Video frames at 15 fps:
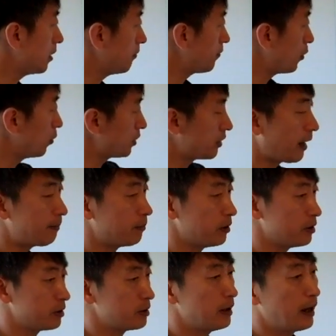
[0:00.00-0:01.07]
of those
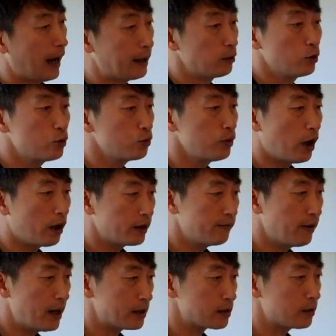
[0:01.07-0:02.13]
numbers and you do not
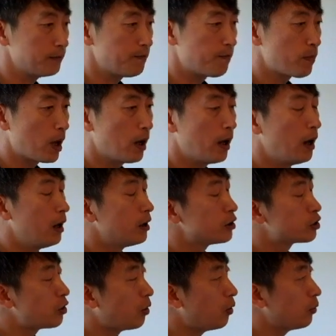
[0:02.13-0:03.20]
invest.
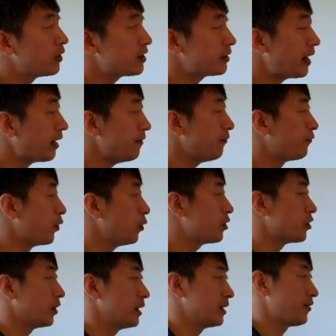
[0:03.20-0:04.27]
So the second
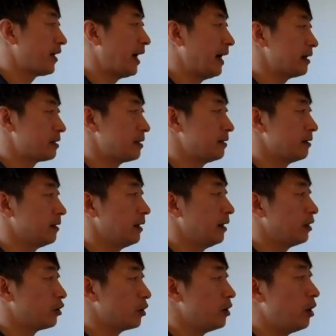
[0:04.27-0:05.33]
filter is that
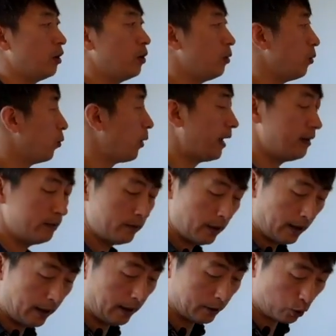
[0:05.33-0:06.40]
when
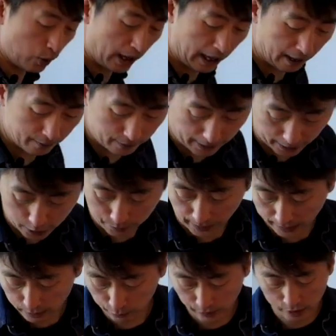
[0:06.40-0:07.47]
you have
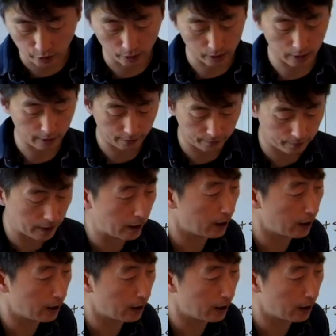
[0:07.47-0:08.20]
expected return of